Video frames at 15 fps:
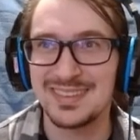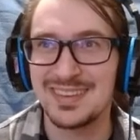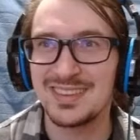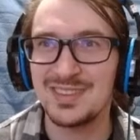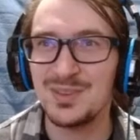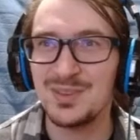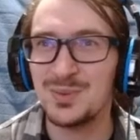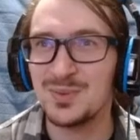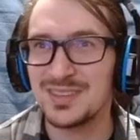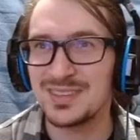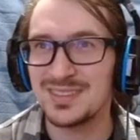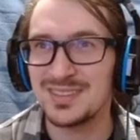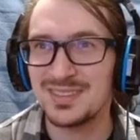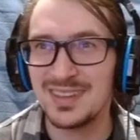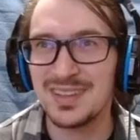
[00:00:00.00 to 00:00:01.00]
Use the
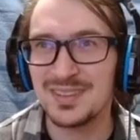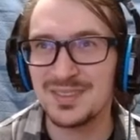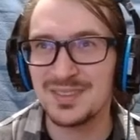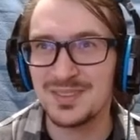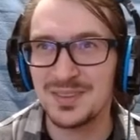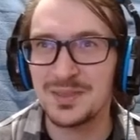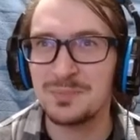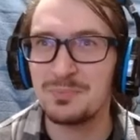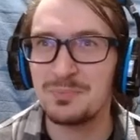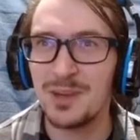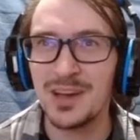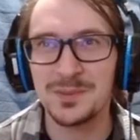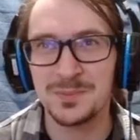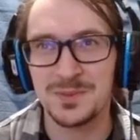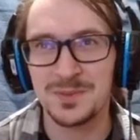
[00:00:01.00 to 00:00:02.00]
stylus on the
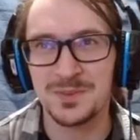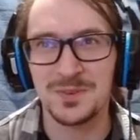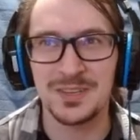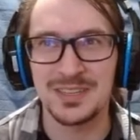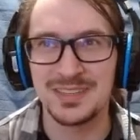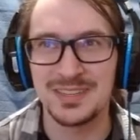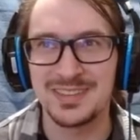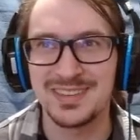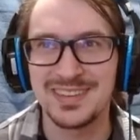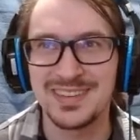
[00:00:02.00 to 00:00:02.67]
bottom screen,